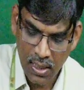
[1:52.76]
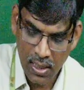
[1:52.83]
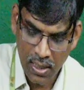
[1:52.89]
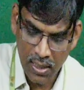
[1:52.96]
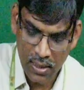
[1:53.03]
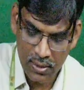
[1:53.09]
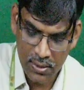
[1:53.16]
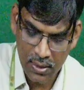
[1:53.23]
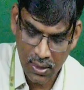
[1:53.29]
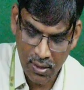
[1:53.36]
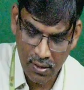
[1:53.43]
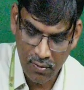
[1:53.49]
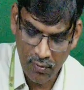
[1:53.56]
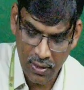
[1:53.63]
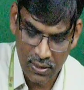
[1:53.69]
and
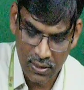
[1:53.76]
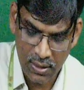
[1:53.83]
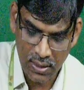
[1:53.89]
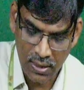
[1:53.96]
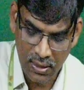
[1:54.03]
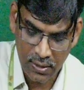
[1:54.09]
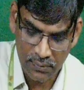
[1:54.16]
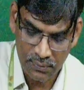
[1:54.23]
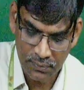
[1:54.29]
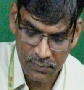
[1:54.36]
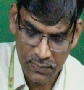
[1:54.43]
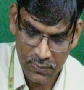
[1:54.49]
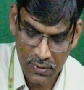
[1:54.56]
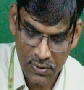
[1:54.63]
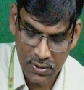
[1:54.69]
second one is the
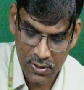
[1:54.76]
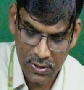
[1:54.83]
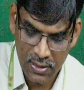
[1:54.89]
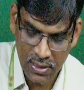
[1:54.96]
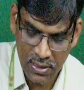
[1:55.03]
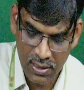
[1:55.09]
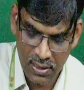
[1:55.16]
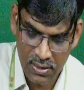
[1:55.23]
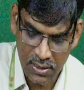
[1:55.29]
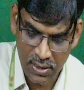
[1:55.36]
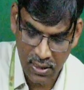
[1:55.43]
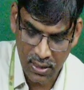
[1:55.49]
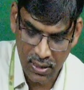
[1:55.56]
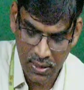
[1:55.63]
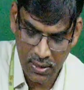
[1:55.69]
series
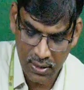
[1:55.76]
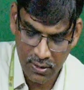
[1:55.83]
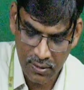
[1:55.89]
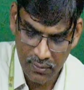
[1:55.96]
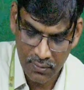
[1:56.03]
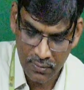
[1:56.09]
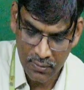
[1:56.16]
generator.